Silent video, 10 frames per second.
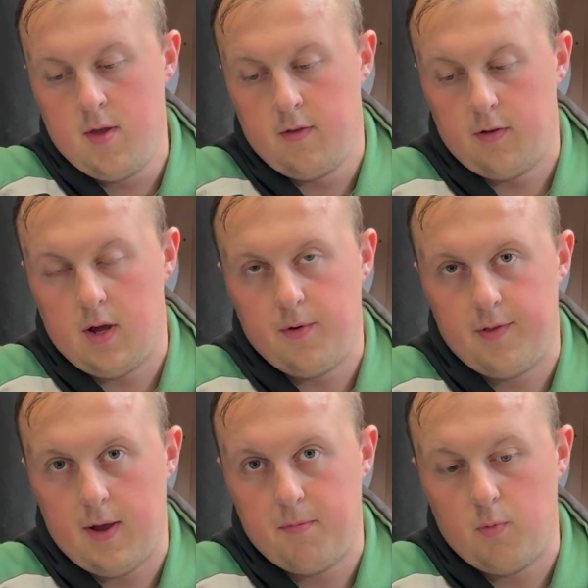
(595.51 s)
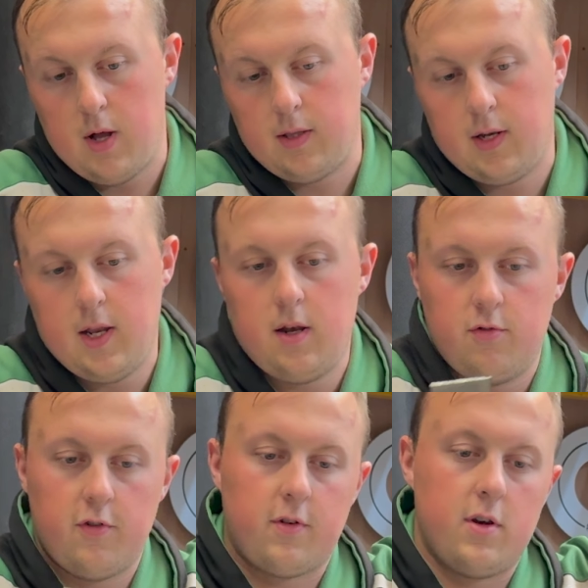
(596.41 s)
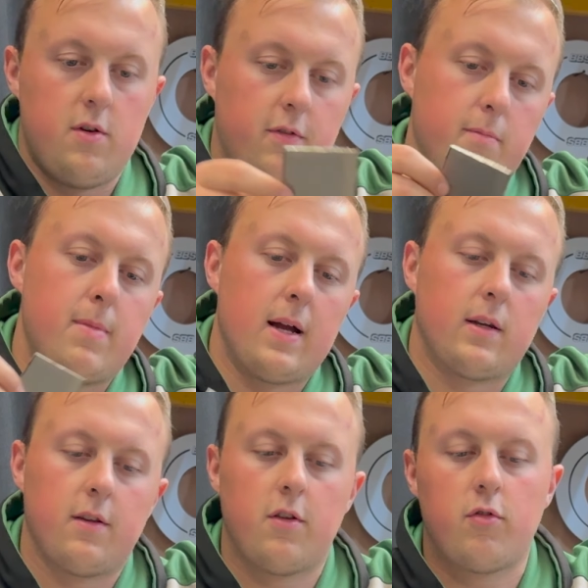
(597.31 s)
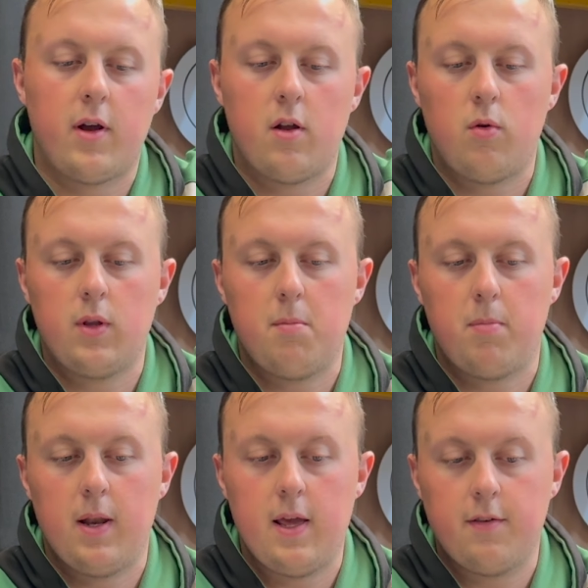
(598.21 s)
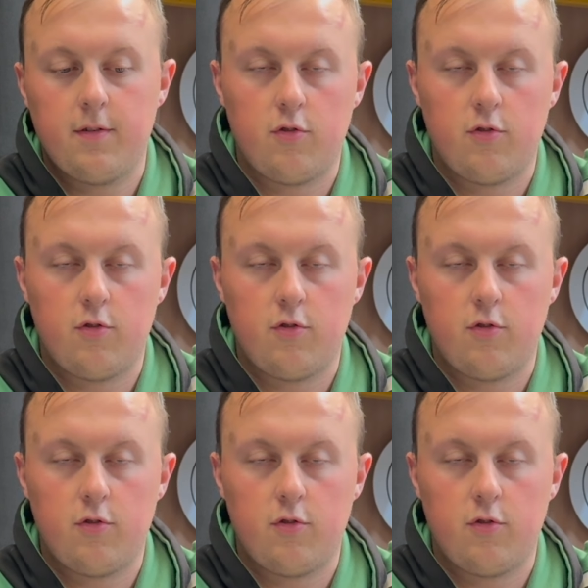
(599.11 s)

So now it's time to weld it in. Just going to use some magnets to try and hold it in place,